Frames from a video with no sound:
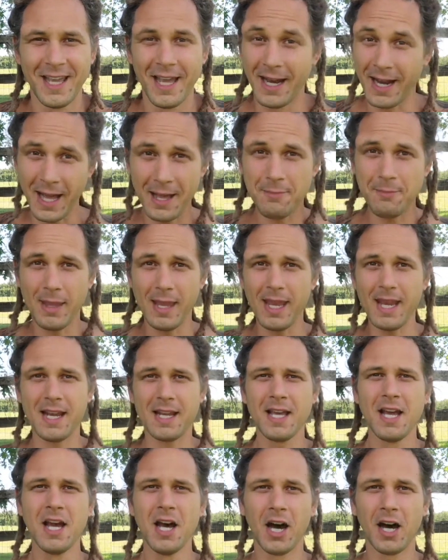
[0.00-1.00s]
and I
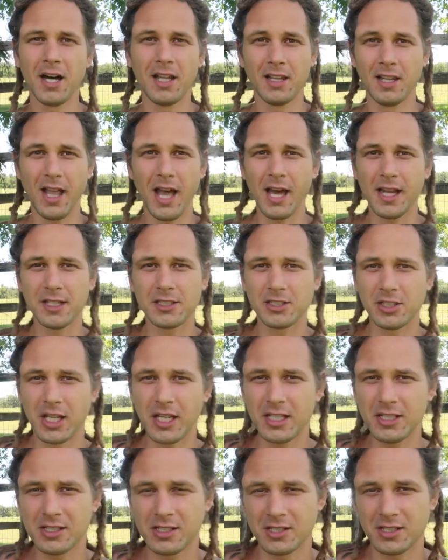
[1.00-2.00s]
made a lot of
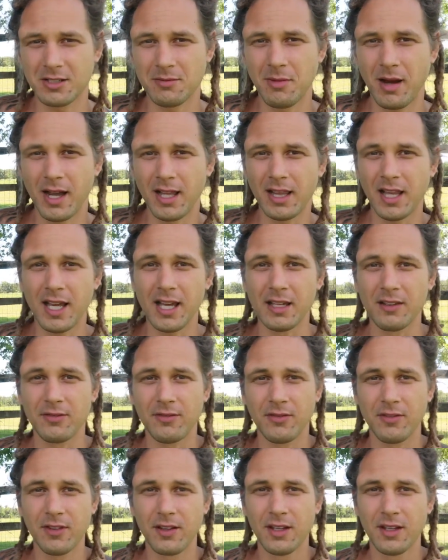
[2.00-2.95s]
changes in my life.